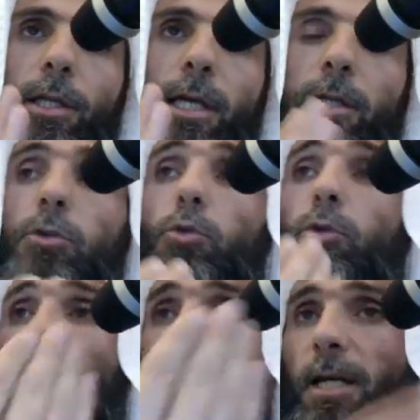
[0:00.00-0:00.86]
that you
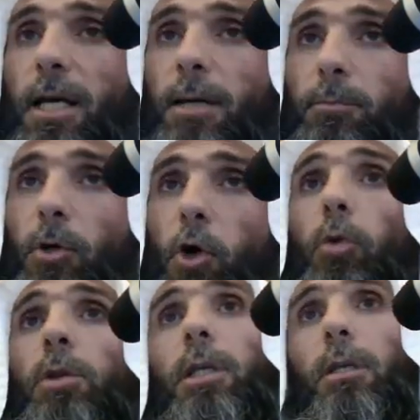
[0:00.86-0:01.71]
give salam
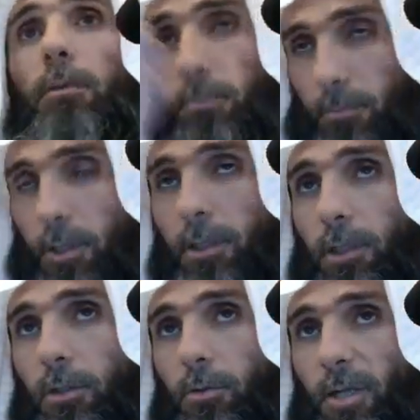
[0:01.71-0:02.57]
only in
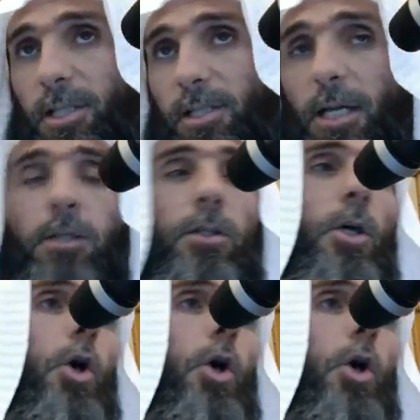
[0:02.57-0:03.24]
the right side,